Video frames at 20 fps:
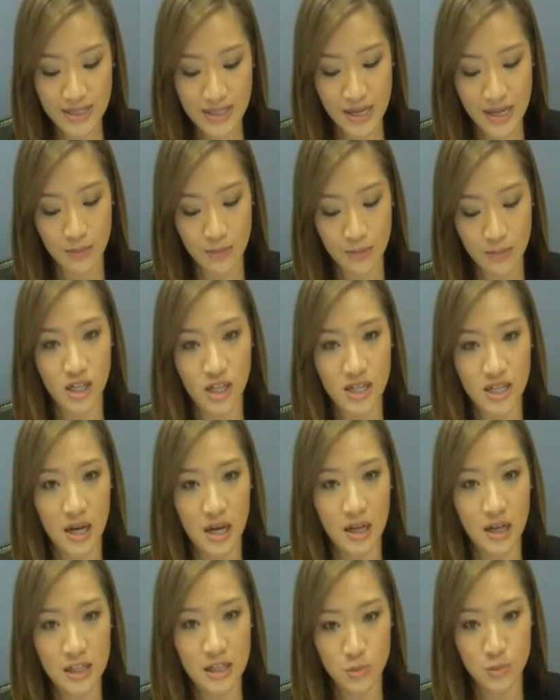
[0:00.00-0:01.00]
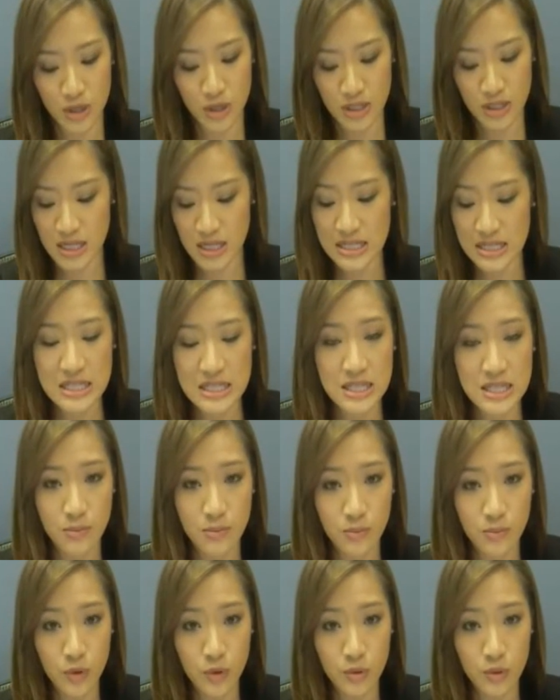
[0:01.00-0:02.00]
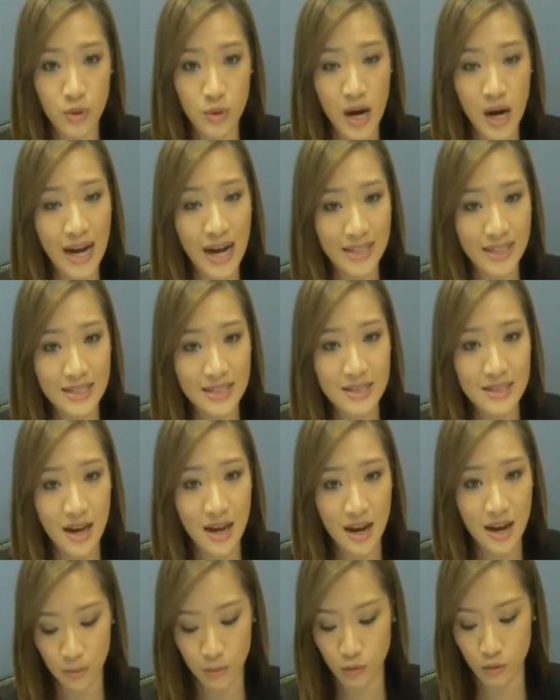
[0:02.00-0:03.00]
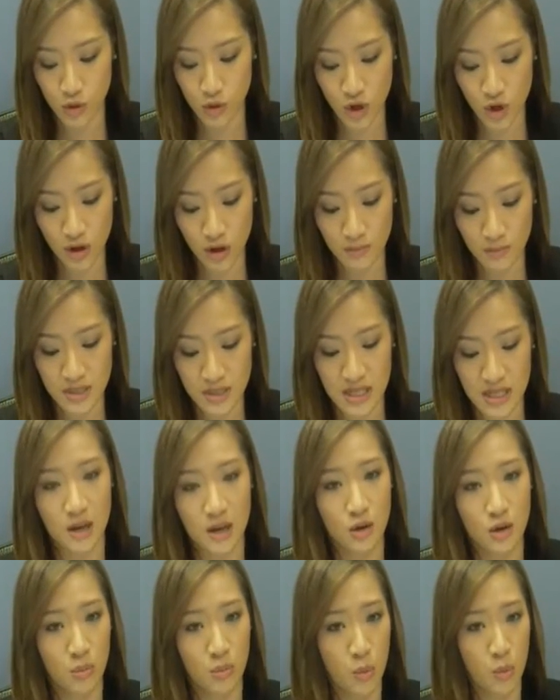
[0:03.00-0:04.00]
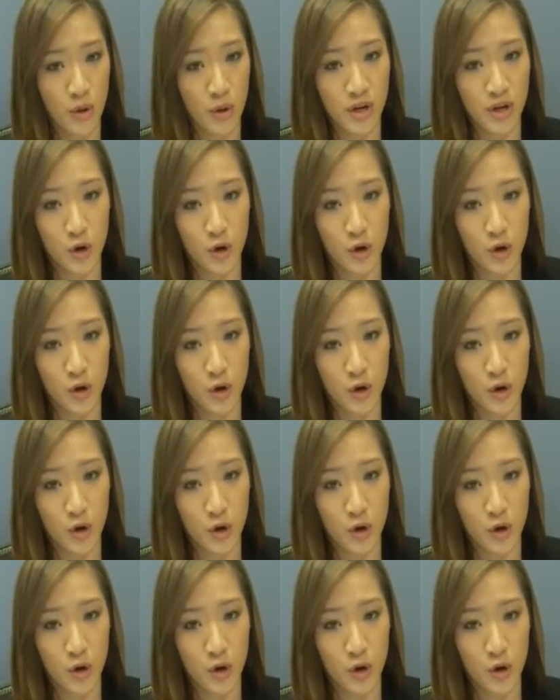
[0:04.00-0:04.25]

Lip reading: subject and express it in simple, understandable terms to get your point